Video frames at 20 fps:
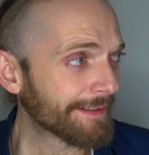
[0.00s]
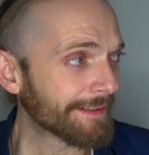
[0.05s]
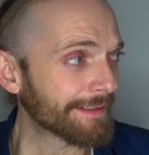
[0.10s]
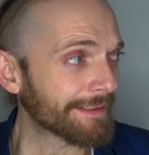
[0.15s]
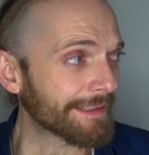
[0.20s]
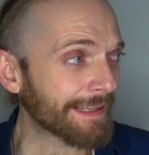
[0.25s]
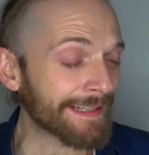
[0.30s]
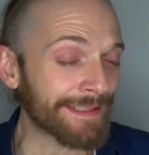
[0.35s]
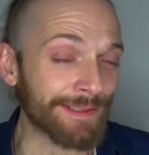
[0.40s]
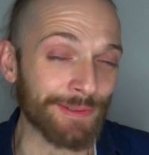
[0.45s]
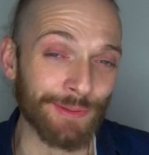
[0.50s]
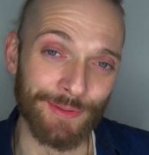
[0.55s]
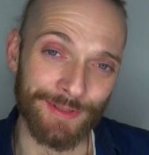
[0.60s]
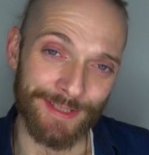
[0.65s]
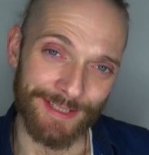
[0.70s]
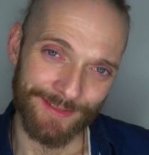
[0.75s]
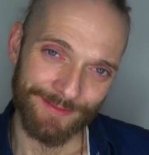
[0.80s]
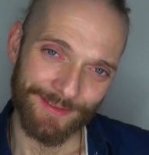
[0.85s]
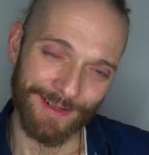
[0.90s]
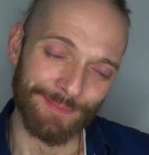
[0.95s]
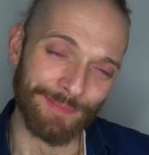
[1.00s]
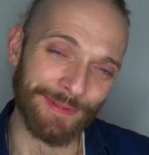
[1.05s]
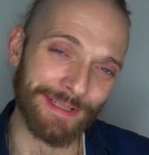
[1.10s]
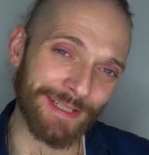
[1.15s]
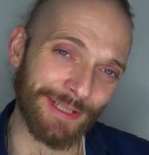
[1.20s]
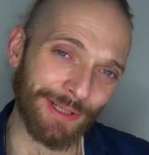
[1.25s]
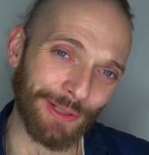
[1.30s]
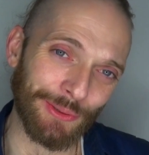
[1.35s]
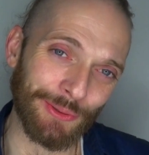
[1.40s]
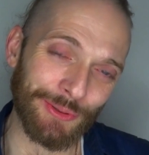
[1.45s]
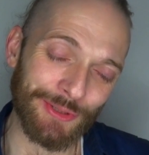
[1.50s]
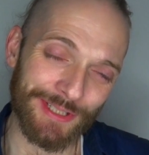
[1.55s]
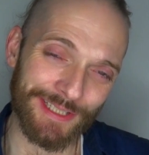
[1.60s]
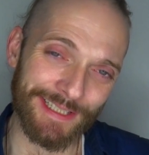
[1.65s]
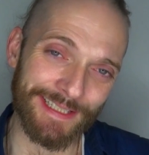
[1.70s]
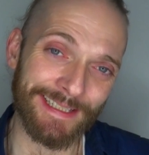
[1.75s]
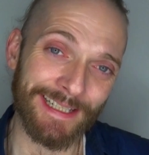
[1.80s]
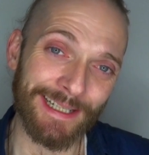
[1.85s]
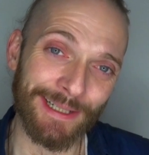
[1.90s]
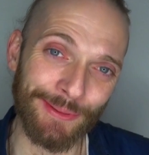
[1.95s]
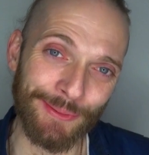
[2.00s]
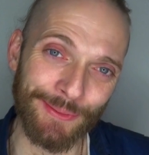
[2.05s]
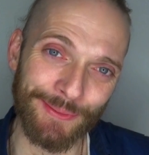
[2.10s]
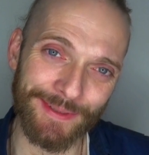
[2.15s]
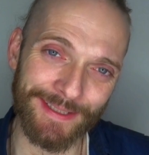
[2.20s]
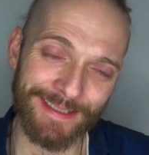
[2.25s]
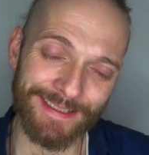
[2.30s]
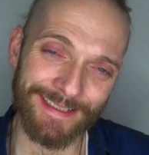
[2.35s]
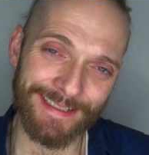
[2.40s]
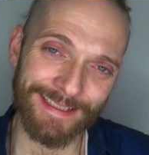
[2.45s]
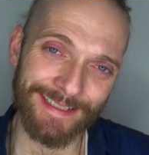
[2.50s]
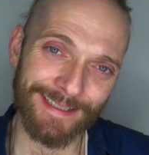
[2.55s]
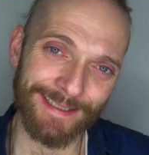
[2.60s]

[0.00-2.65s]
I know this family closely now, and